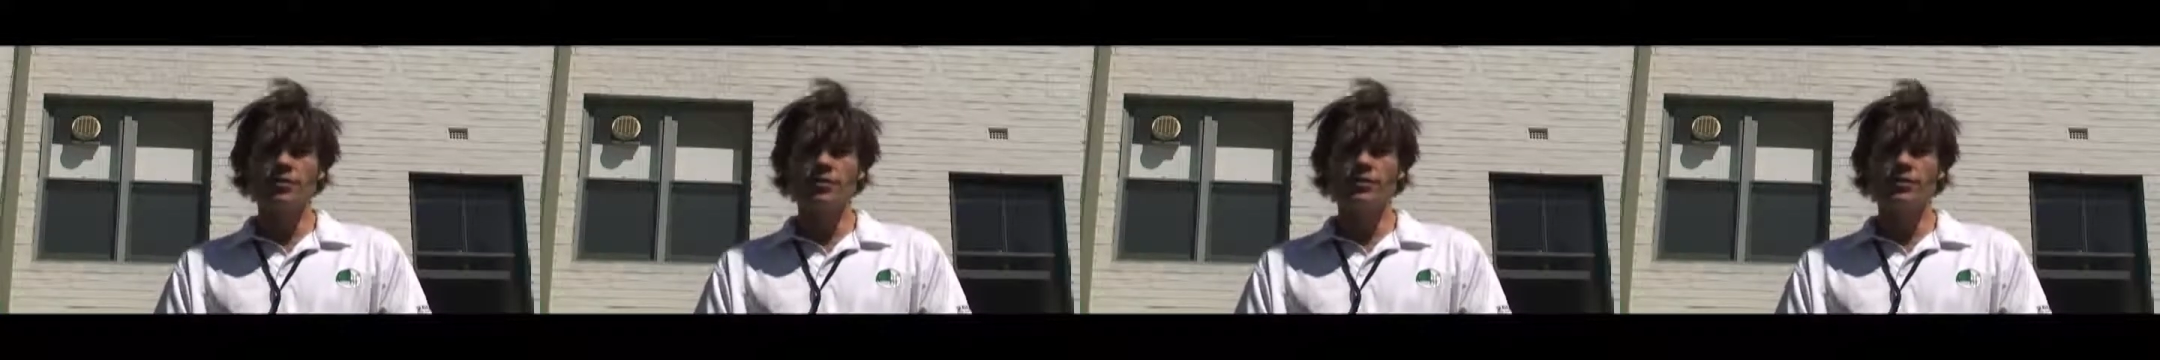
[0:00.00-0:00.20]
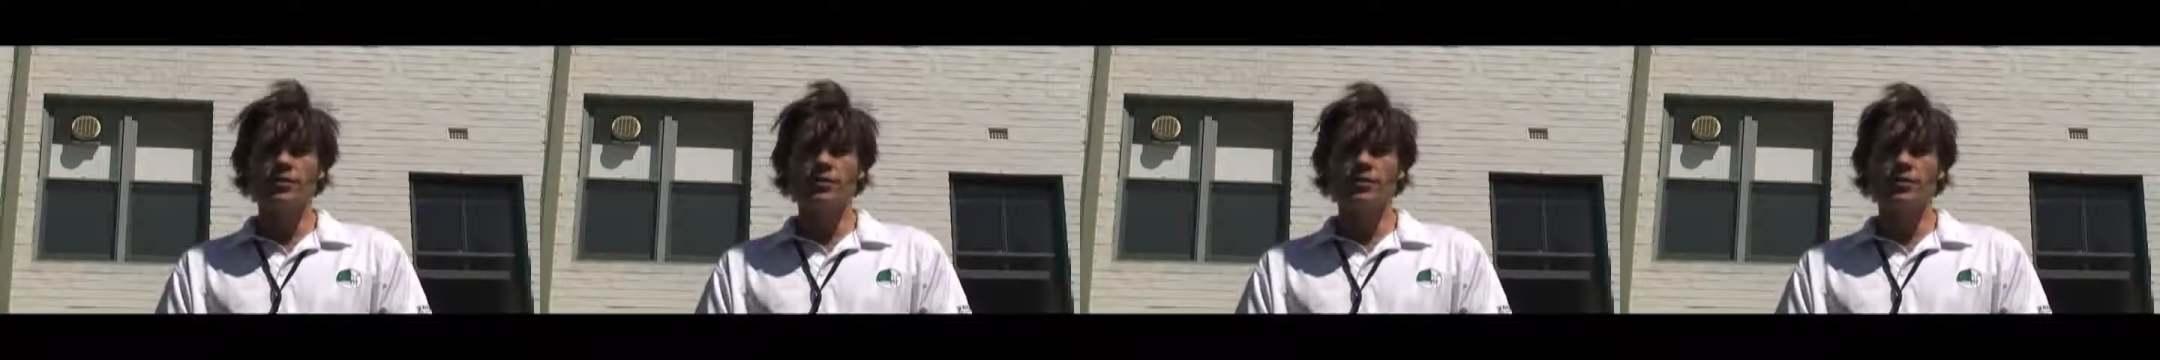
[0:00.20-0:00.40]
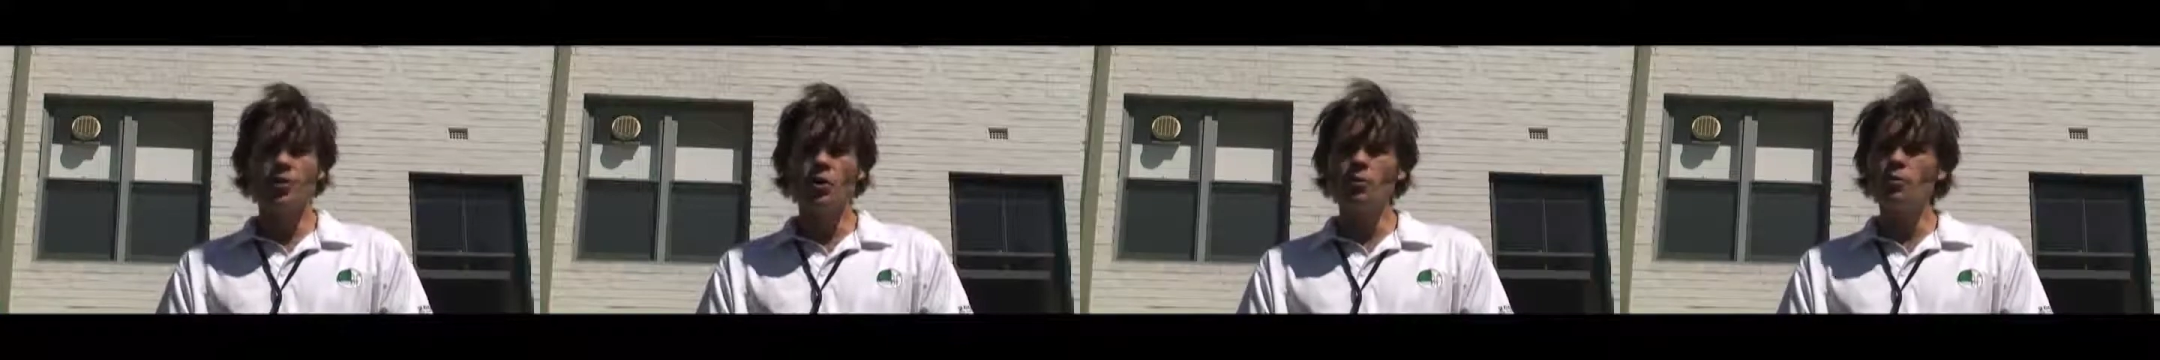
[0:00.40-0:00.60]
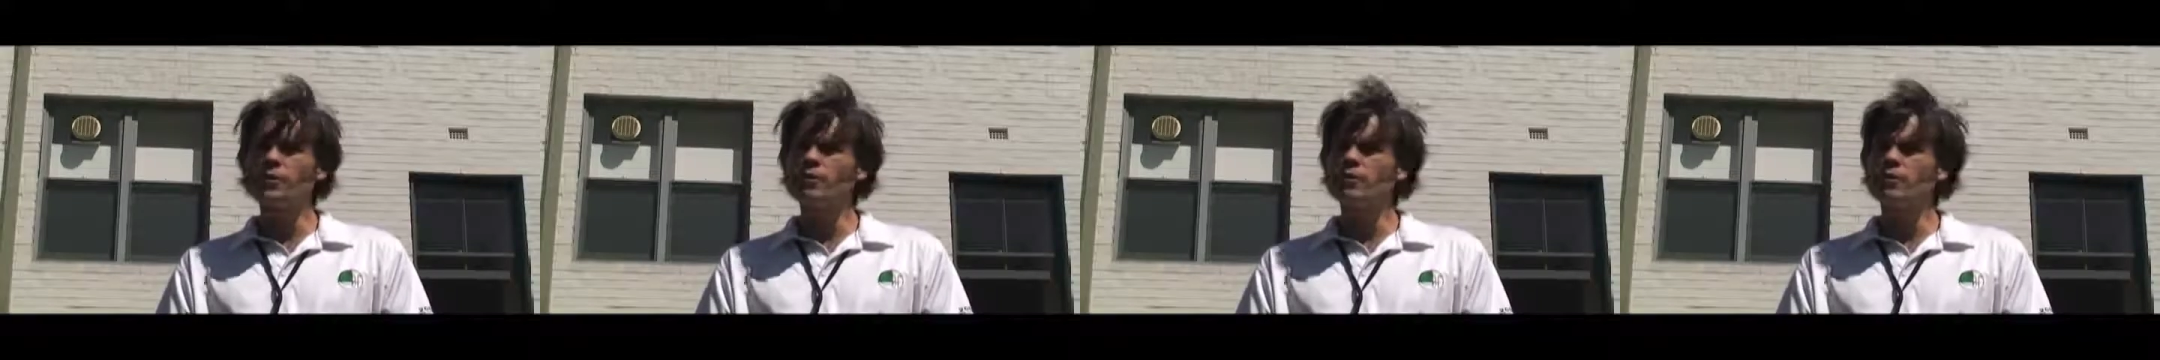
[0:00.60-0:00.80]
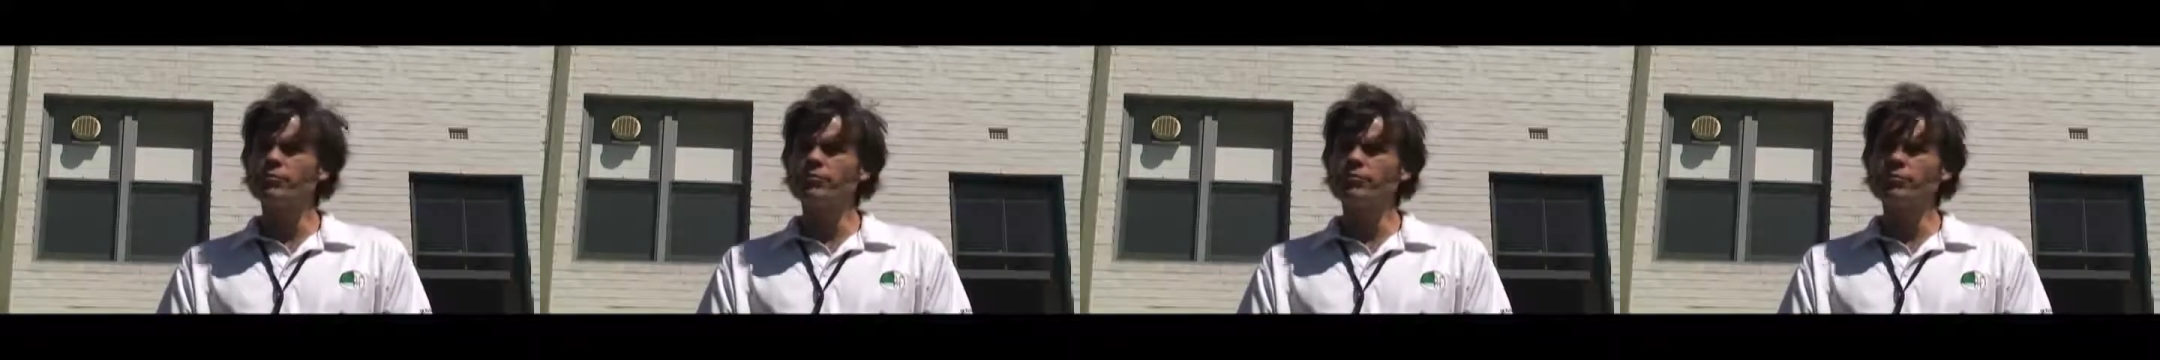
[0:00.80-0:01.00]
and the
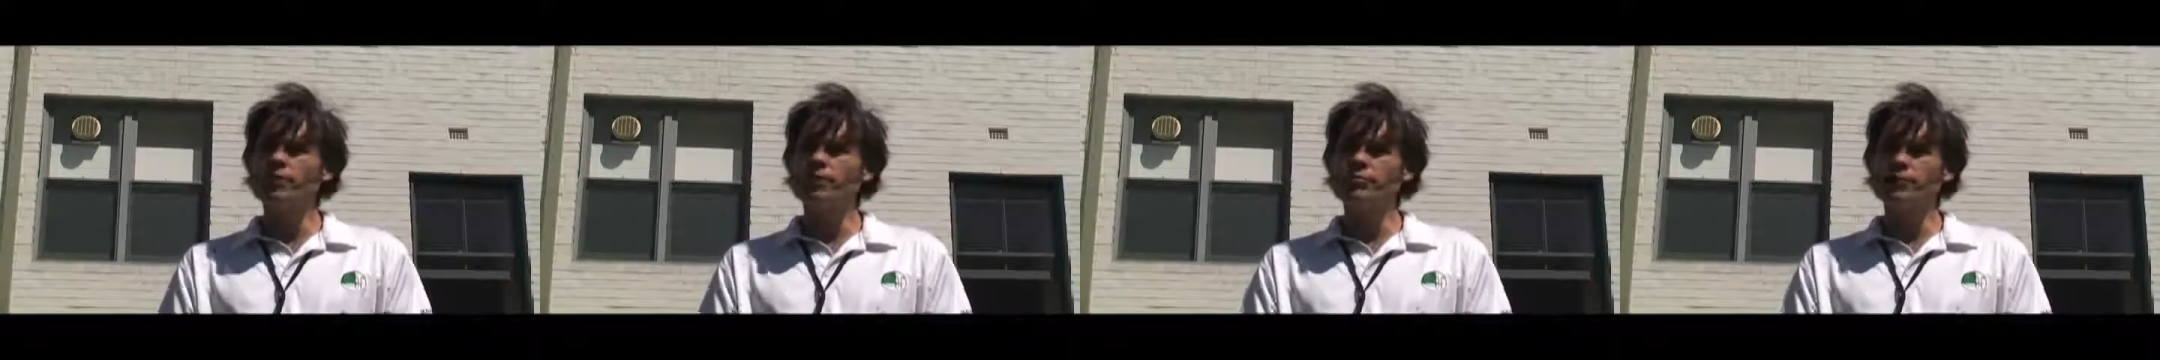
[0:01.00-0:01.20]
genomics of, of